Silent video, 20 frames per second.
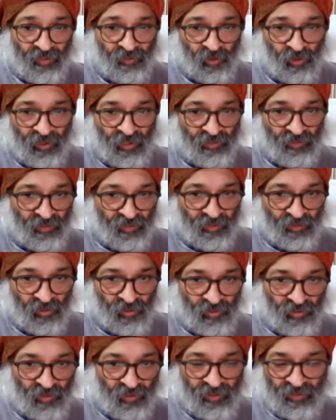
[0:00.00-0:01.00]
So that
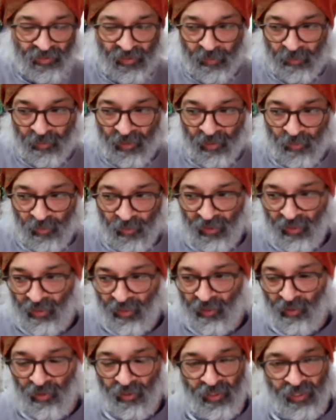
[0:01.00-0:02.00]
these I made with the
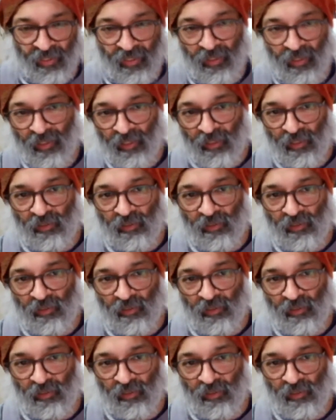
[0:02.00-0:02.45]
regular head.